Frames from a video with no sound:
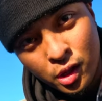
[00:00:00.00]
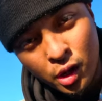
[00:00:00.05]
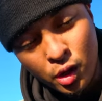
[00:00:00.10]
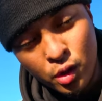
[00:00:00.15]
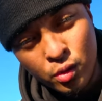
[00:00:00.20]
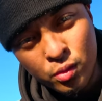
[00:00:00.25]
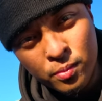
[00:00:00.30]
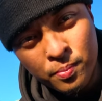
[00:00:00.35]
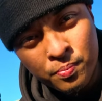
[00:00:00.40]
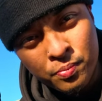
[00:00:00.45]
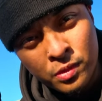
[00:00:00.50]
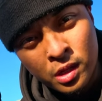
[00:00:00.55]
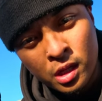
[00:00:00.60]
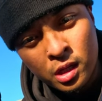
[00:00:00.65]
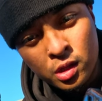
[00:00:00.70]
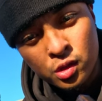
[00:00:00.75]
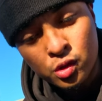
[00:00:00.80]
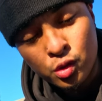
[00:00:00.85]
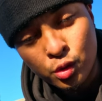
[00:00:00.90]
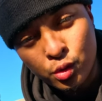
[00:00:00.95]
go
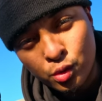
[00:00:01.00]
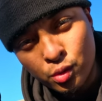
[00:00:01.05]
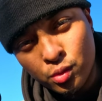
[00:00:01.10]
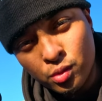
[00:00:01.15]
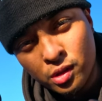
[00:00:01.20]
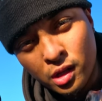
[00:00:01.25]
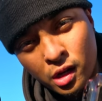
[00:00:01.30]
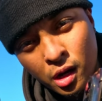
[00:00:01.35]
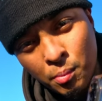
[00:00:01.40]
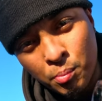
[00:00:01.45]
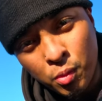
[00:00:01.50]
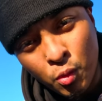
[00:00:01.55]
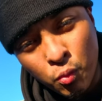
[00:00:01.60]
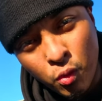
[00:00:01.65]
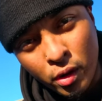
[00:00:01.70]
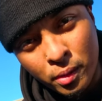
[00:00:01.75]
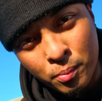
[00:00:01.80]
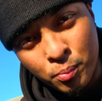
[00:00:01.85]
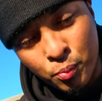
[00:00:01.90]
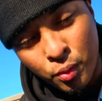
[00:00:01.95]
to the number
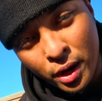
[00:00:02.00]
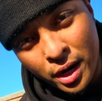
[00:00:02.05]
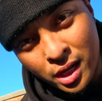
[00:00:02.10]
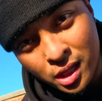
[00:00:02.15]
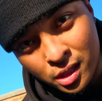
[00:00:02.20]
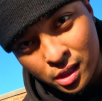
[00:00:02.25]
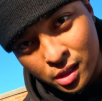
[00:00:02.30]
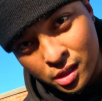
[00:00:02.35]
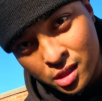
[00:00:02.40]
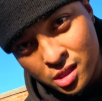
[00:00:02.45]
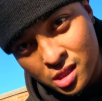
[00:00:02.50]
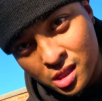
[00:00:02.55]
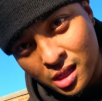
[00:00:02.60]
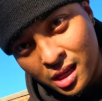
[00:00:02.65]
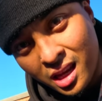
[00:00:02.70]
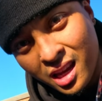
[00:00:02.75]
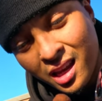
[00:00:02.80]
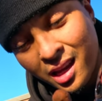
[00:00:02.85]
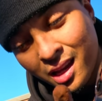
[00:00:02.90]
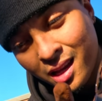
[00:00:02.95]
one breakers
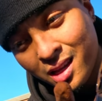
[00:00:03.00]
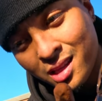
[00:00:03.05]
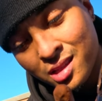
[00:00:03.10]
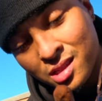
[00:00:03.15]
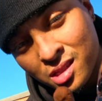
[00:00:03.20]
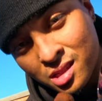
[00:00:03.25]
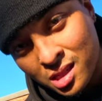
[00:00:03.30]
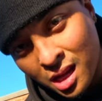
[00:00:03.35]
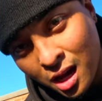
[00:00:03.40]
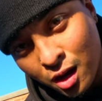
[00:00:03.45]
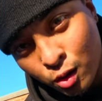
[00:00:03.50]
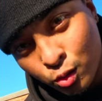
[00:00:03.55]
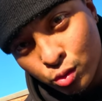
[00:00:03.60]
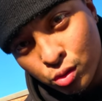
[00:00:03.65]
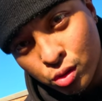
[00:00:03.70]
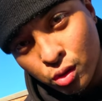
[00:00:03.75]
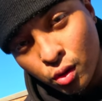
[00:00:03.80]
in south